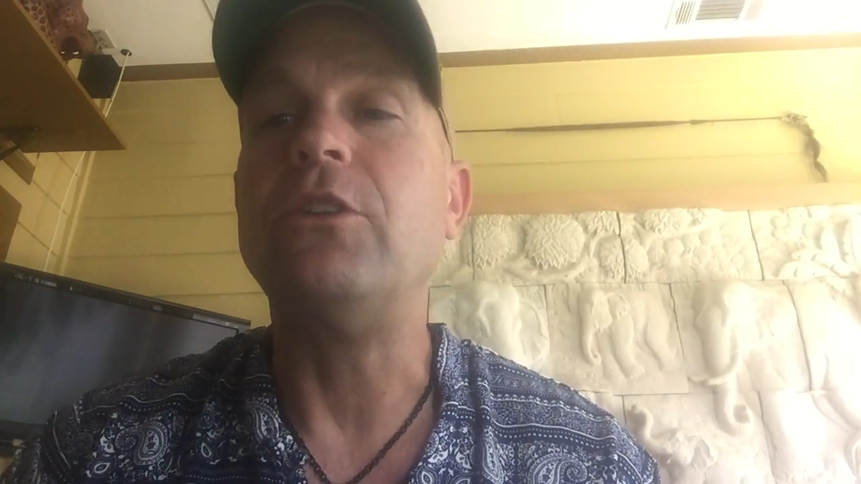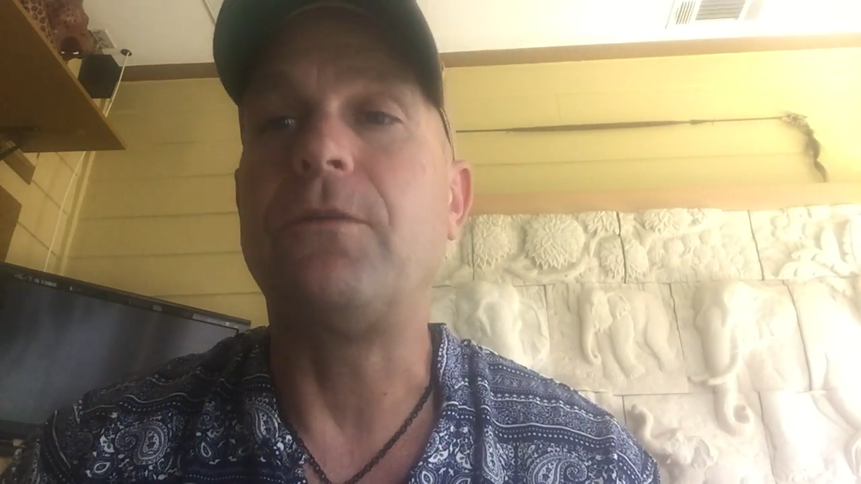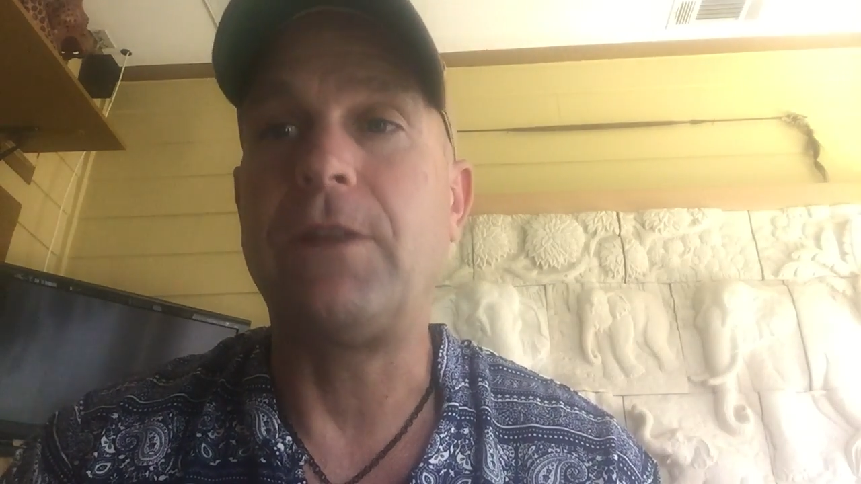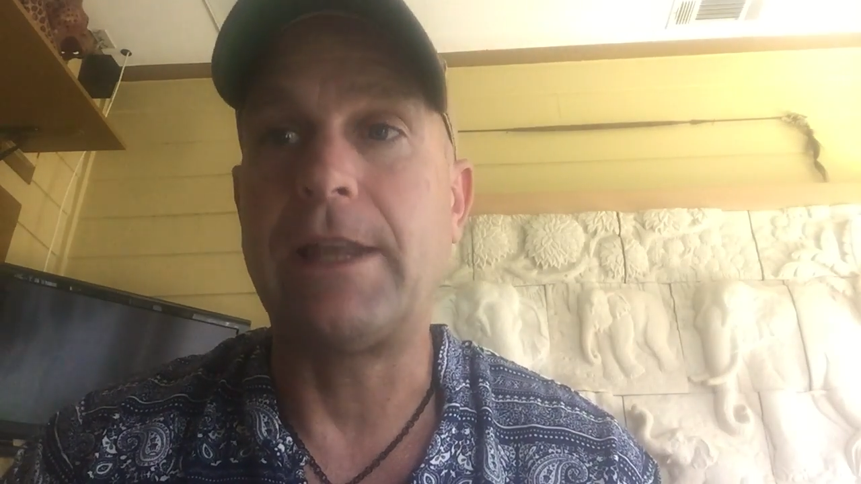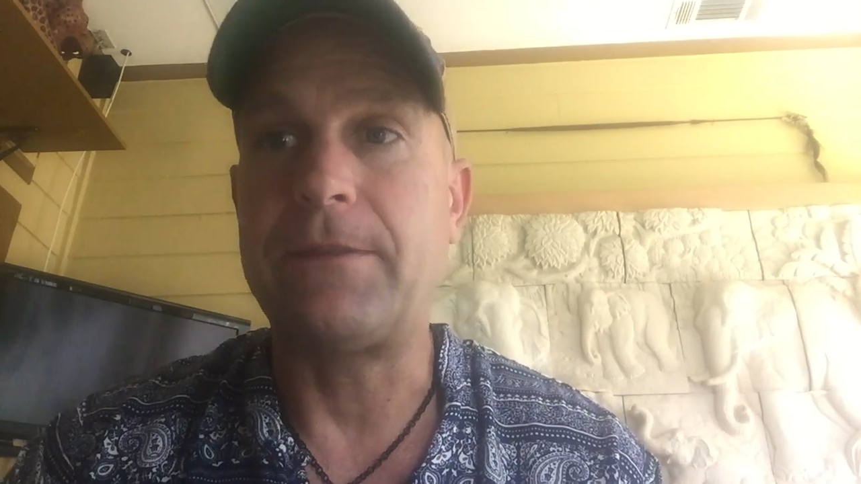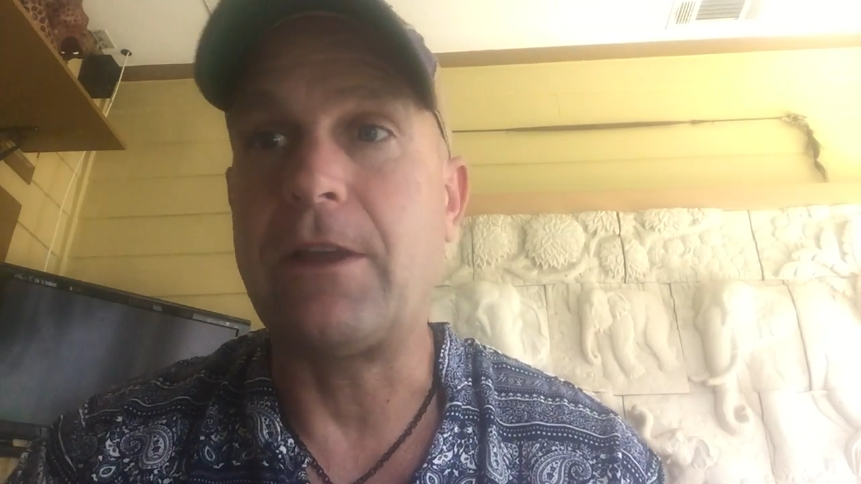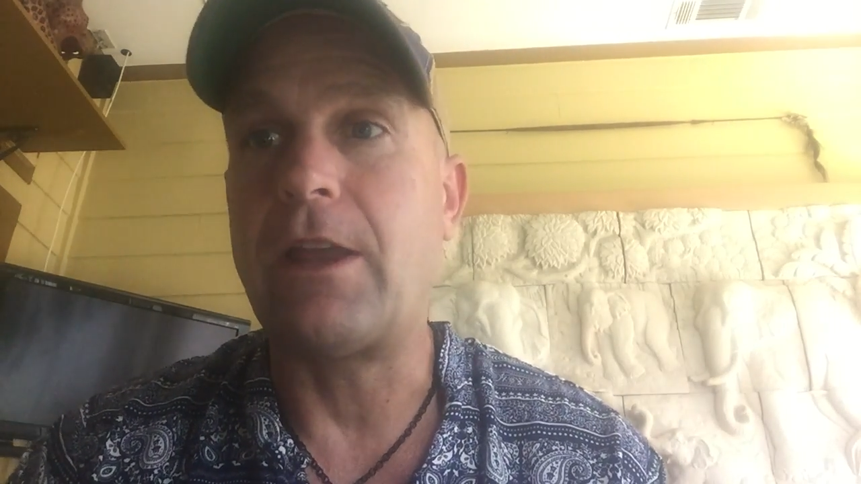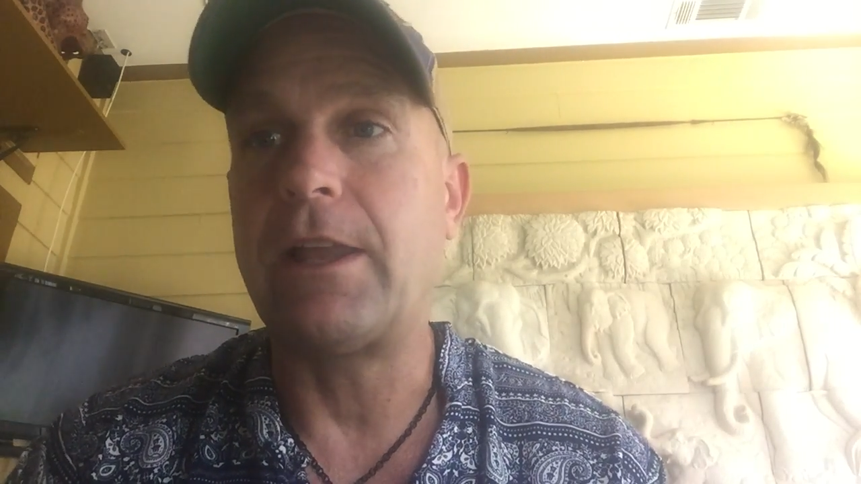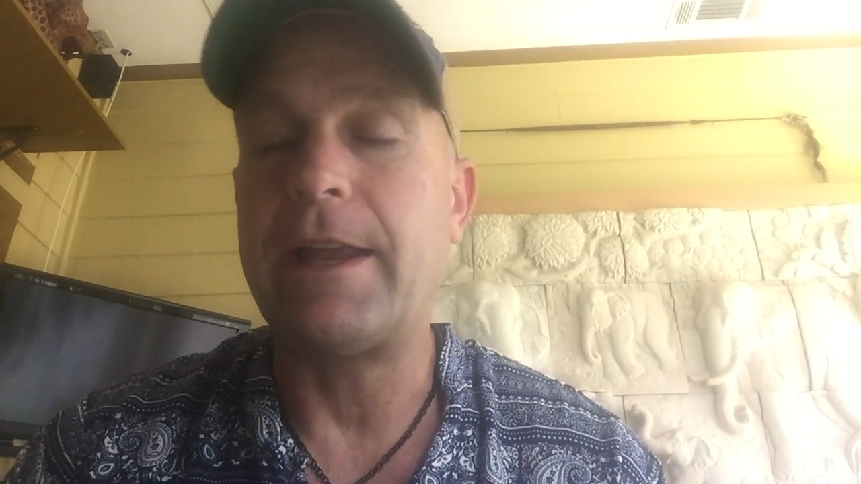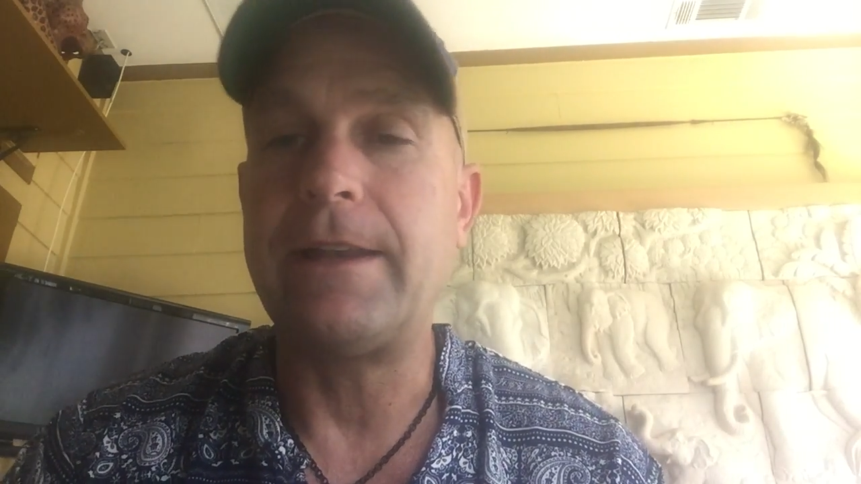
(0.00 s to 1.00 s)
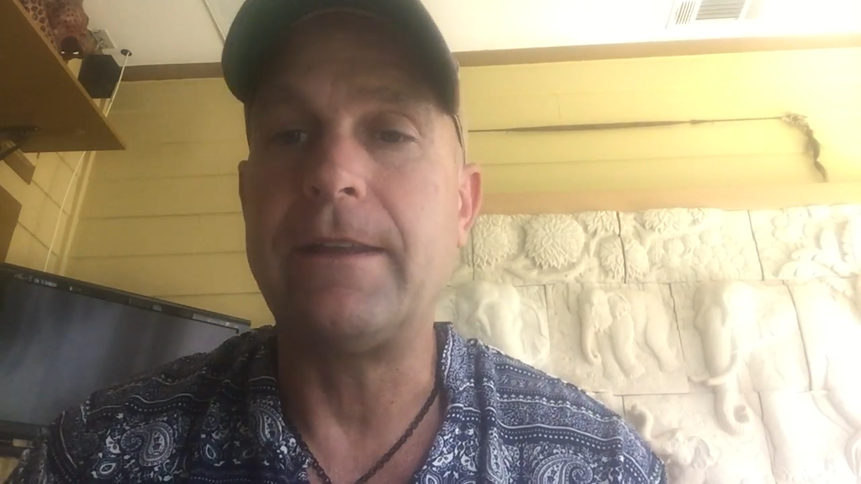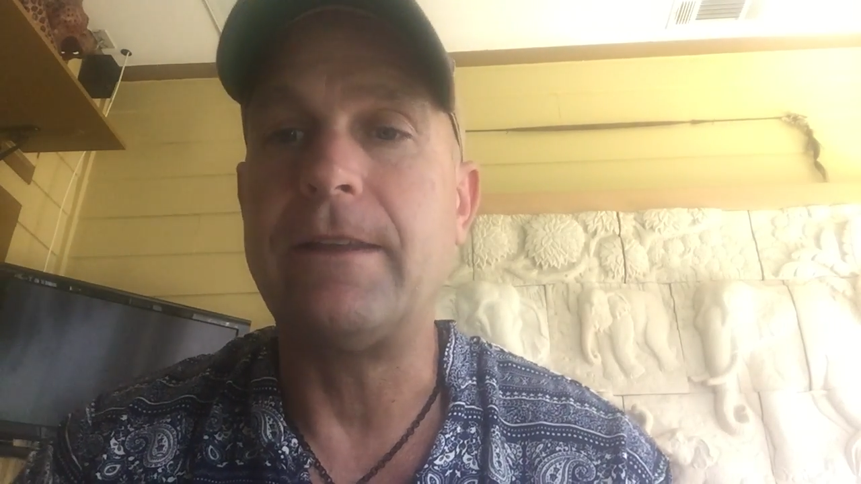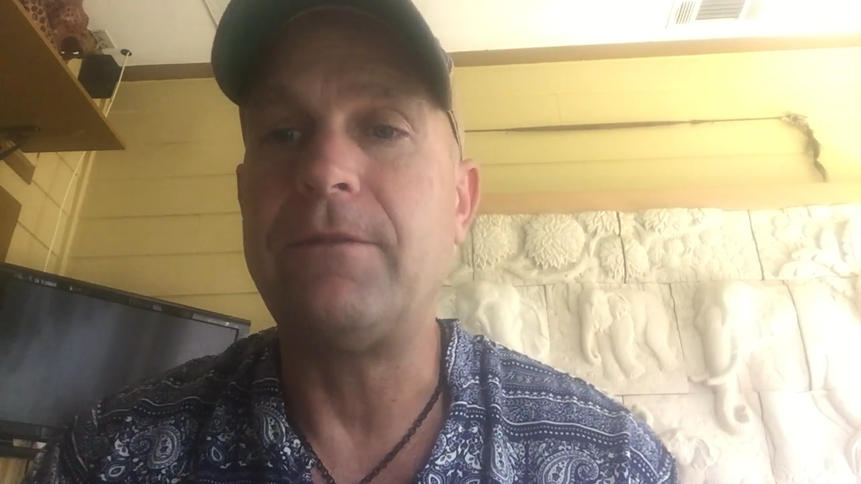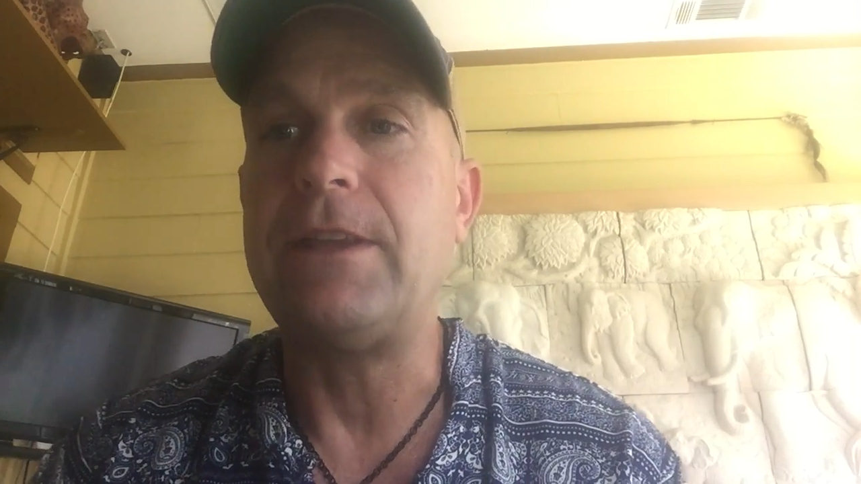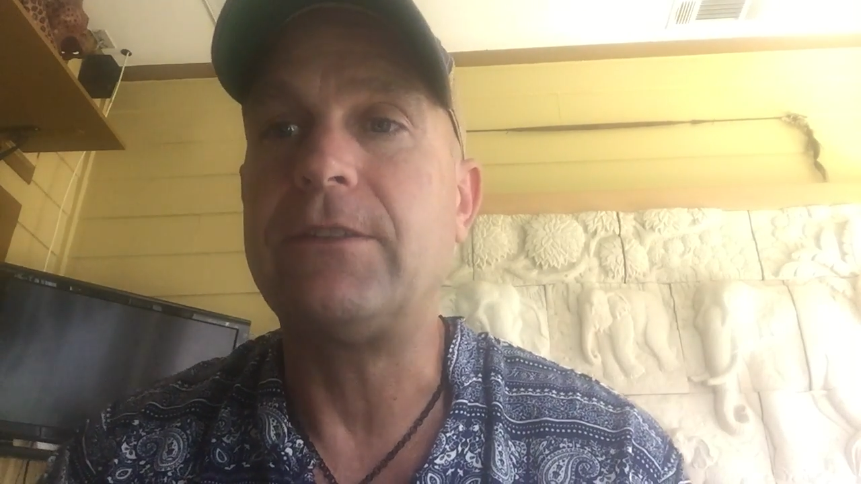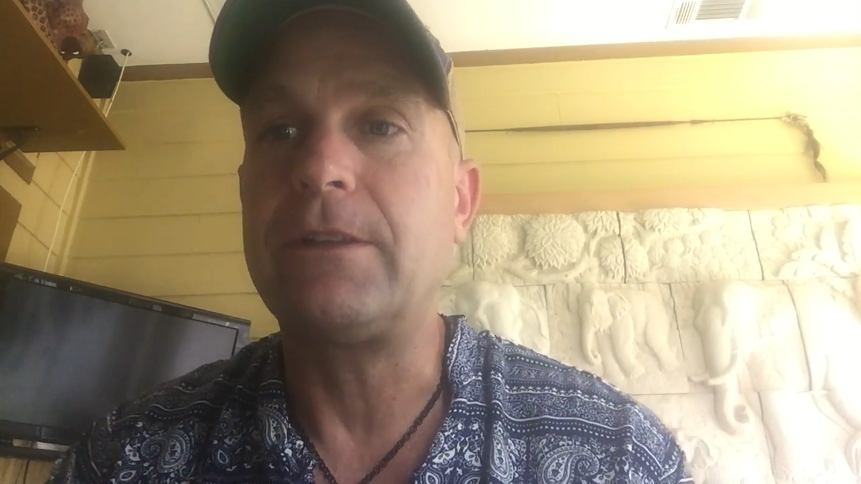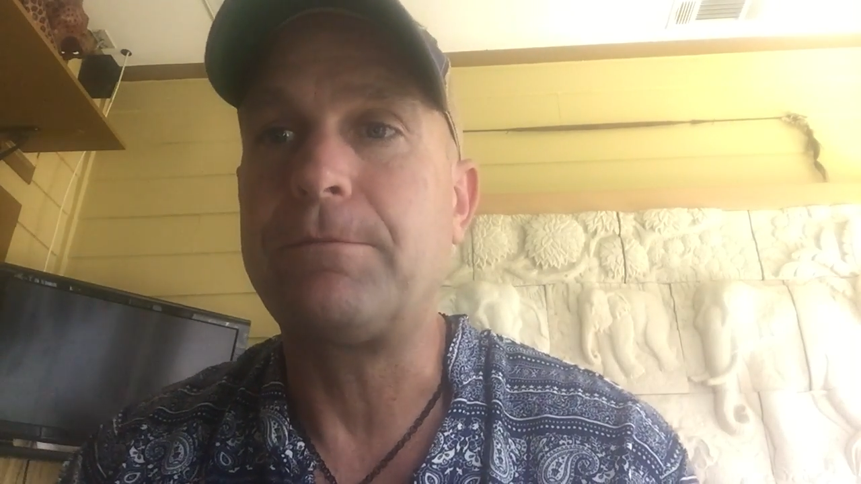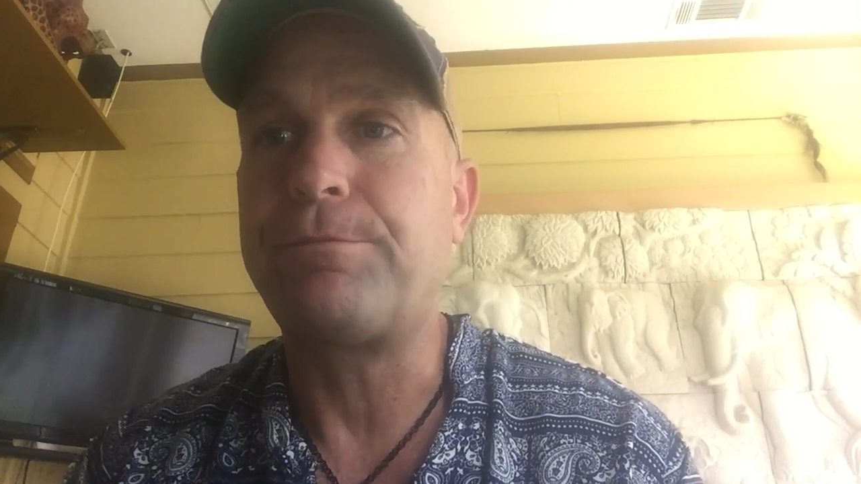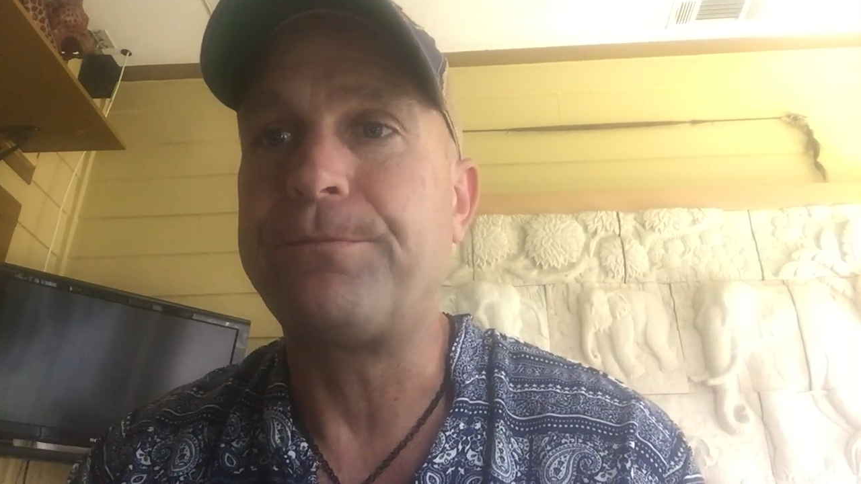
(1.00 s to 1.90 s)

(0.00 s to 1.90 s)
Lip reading: you'll fill out the online visa,